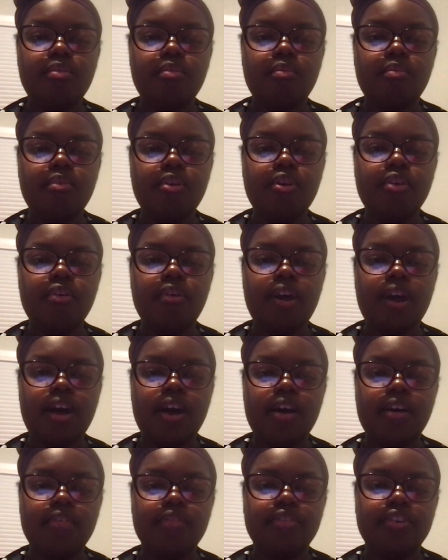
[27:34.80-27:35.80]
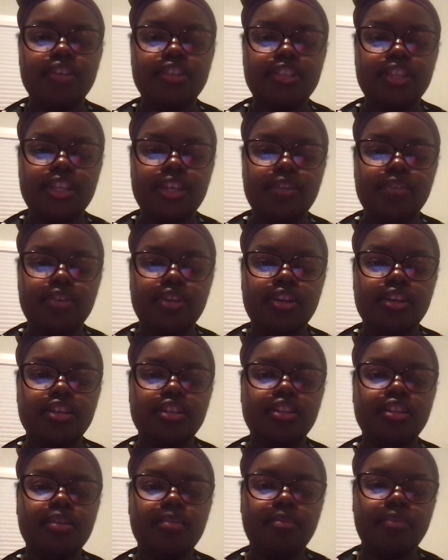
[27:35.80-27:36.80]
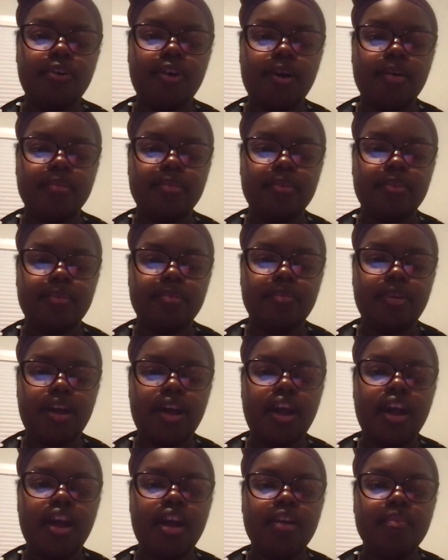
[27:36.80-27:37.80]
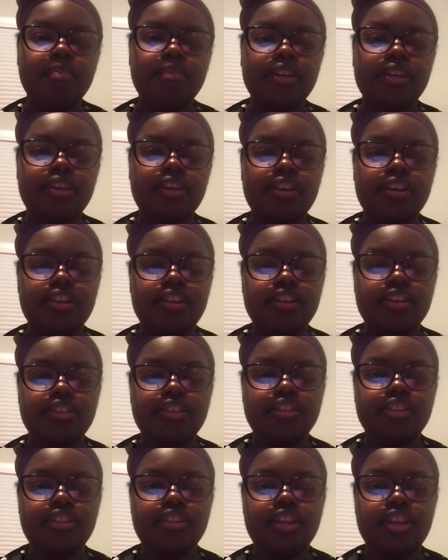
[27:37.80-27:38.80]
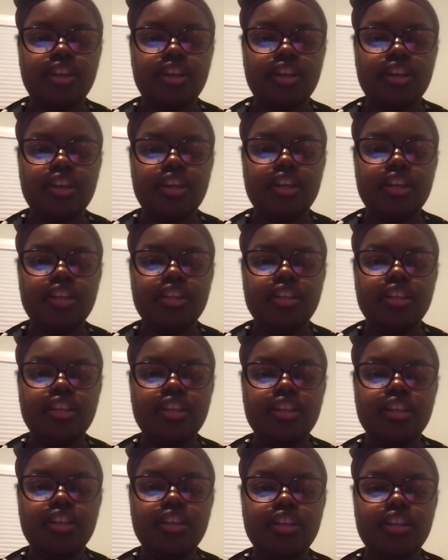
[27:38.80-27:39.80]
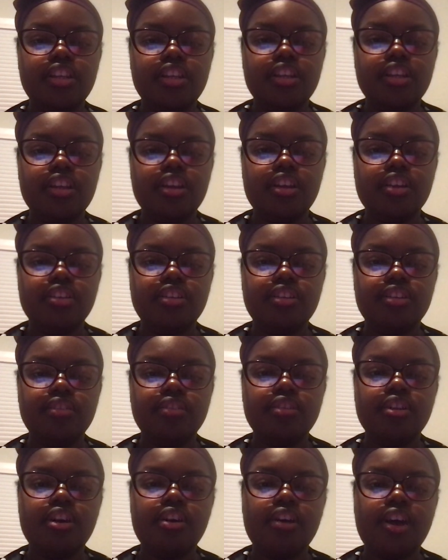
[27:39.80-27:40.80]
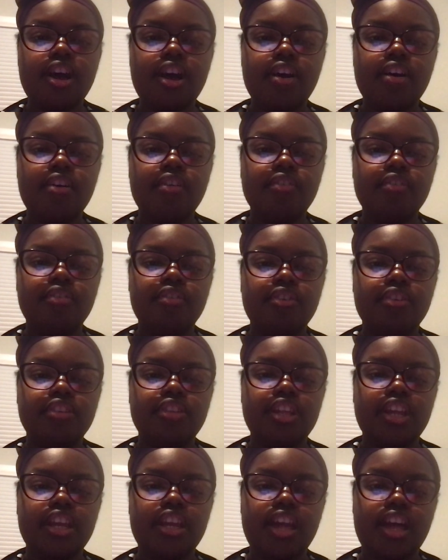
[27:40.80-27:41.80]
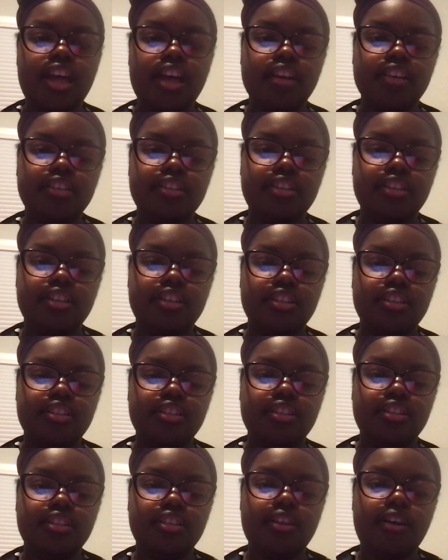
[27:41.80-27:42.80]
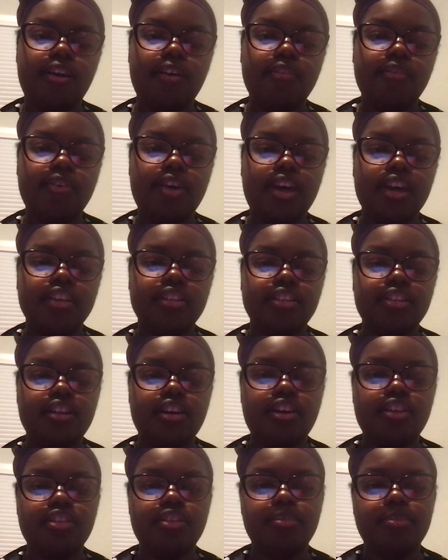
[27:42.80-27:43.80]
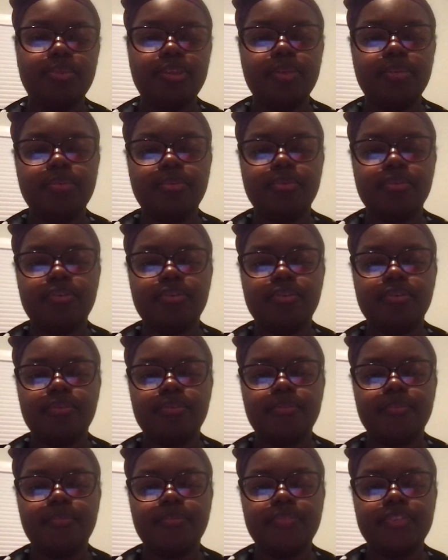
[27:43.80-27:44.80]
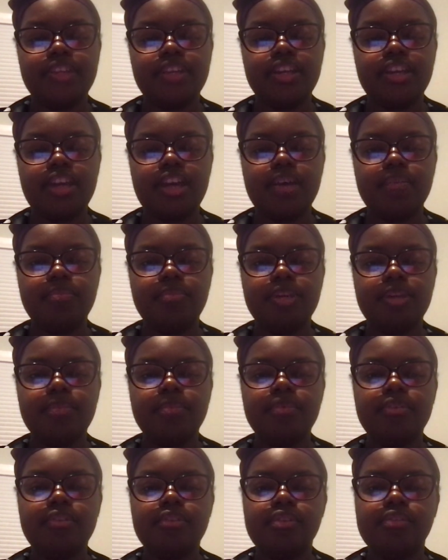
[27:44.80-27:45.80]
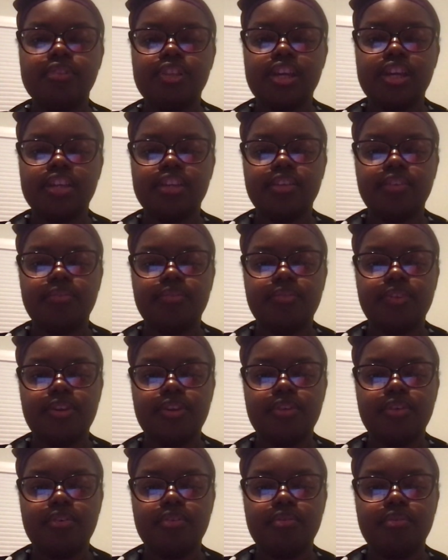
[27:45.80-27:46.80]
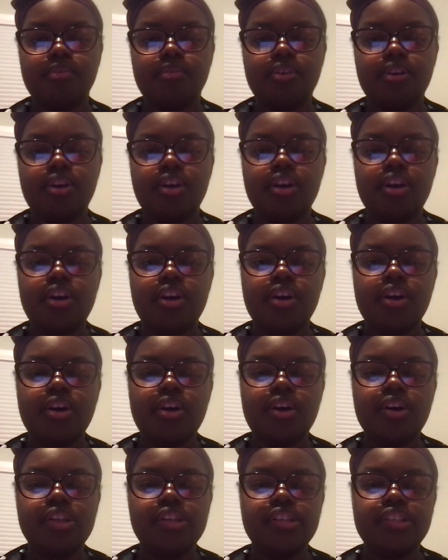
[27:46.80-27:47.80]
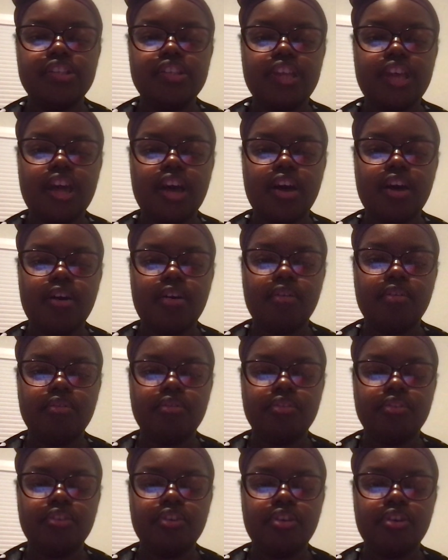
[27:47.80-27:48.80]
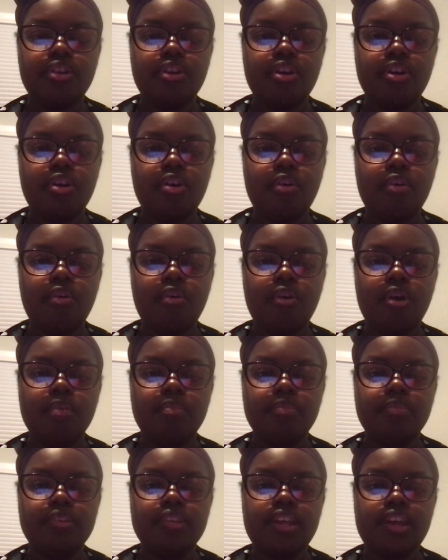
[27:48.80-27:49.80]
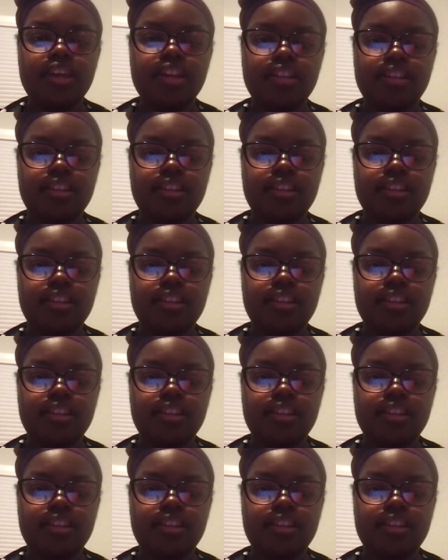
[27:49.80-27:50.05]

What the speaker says: we'll have a serious problem, because you know how the actions affects other people, and people don't like to feel down or upset.